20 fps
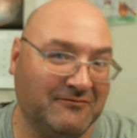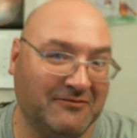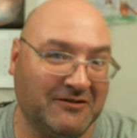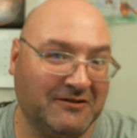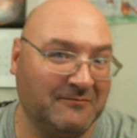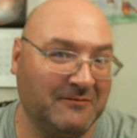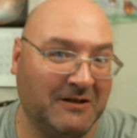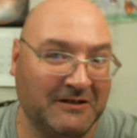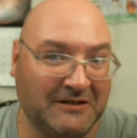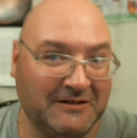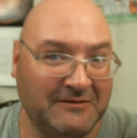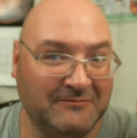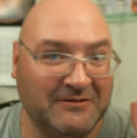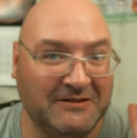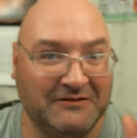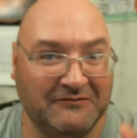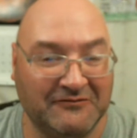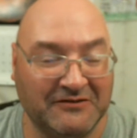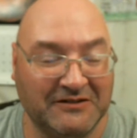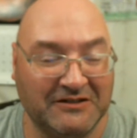but I'm not gonna be
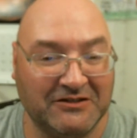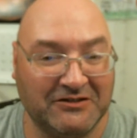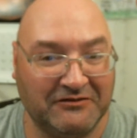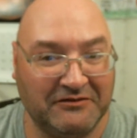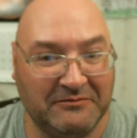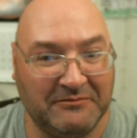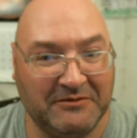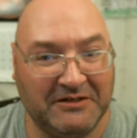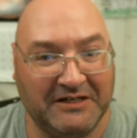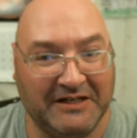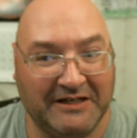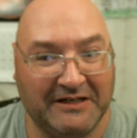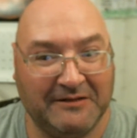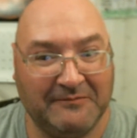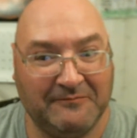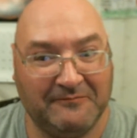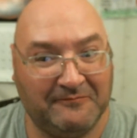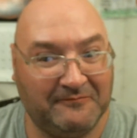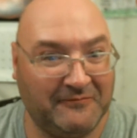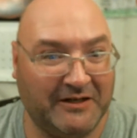doing the streaming, and
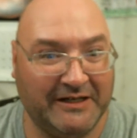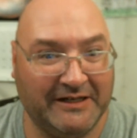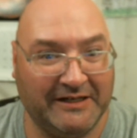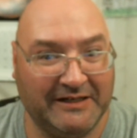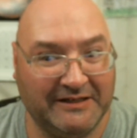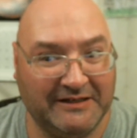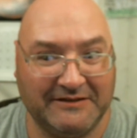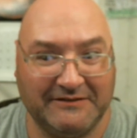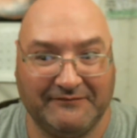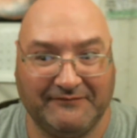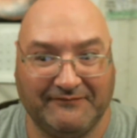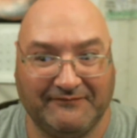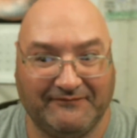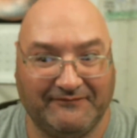I'm my